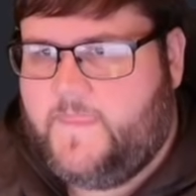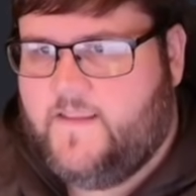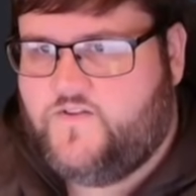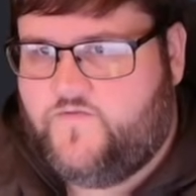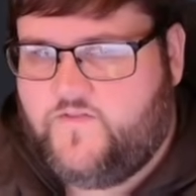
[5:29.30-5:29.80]

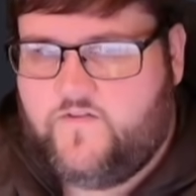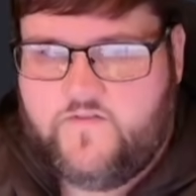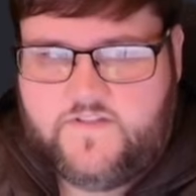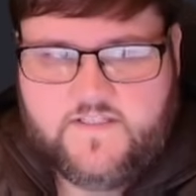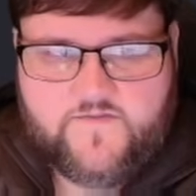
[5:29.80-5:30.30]
So if you
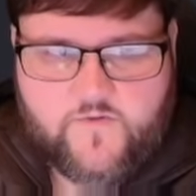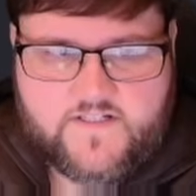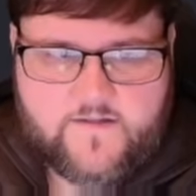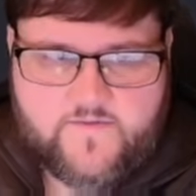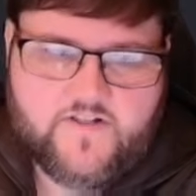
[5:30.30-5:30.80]
use this 4
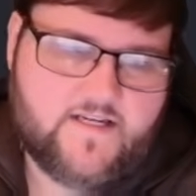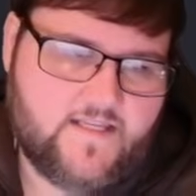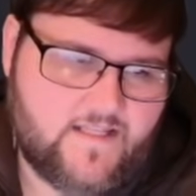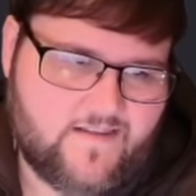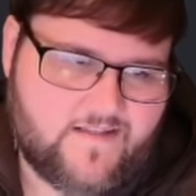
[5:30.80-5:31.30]
times, you're not
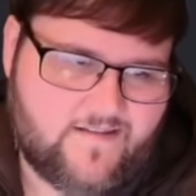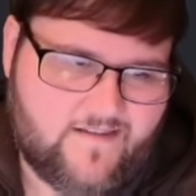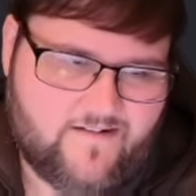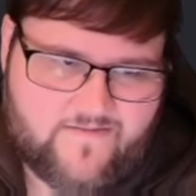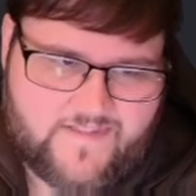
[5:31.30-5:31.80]
getting the
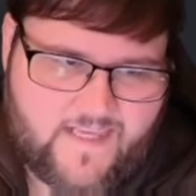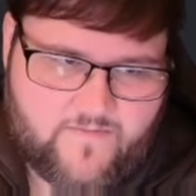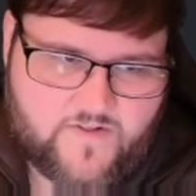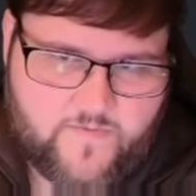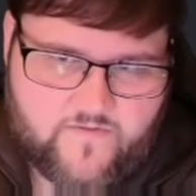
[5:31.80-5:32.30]
little
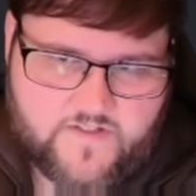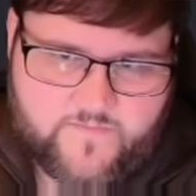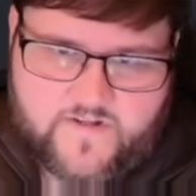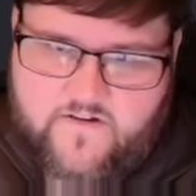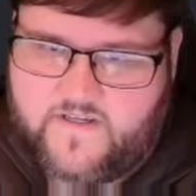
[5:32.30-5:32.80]
damage bonus,
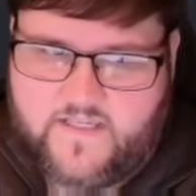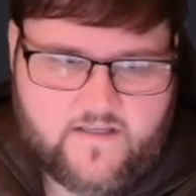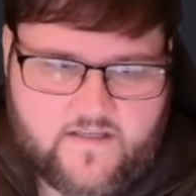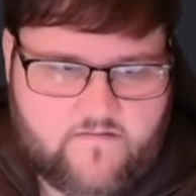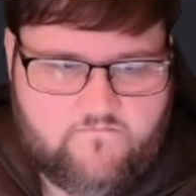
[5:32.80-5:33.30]
but you're
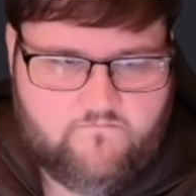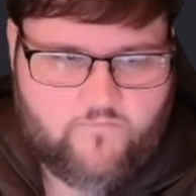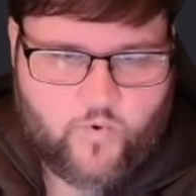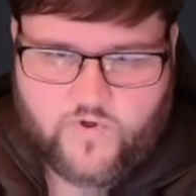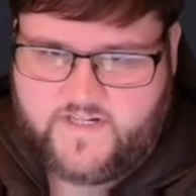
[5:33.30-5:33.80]
getting
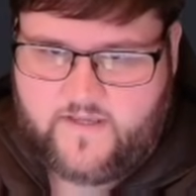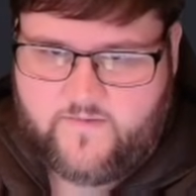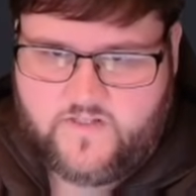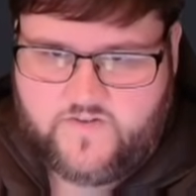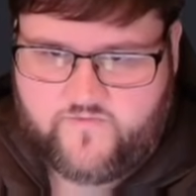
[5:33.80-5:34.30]
more
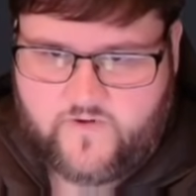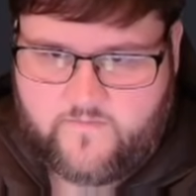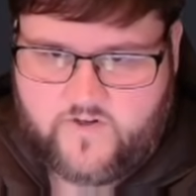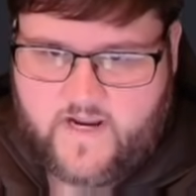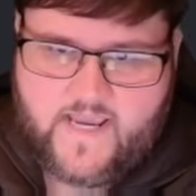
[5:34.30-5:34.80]
damage
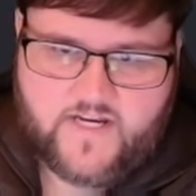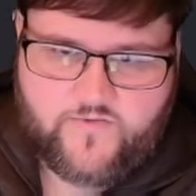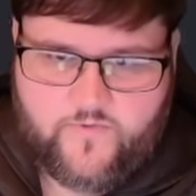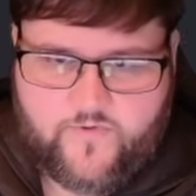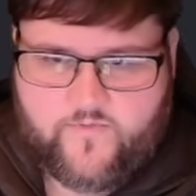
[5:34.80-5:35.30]
from your
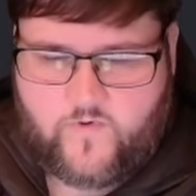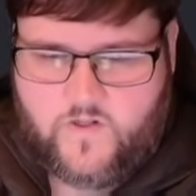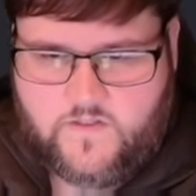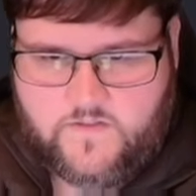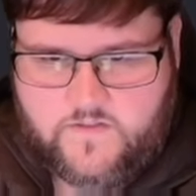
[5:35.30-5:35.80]
actual
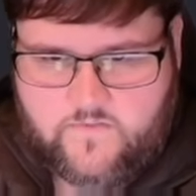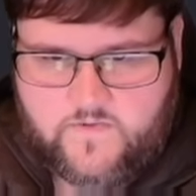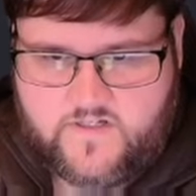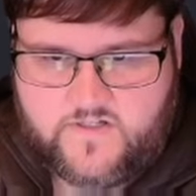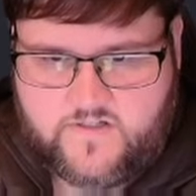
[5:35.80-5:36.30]
thralls,
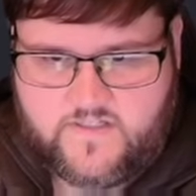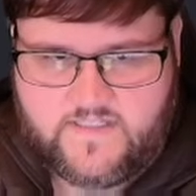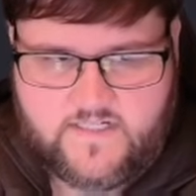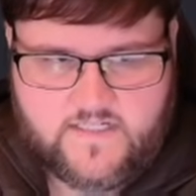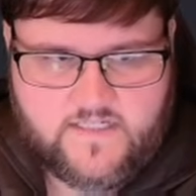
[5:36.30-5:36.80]
which
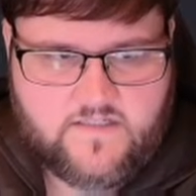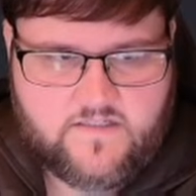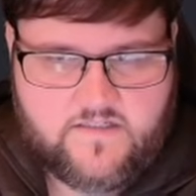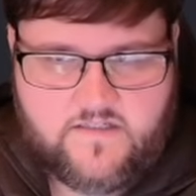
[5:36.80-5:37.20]
is nice.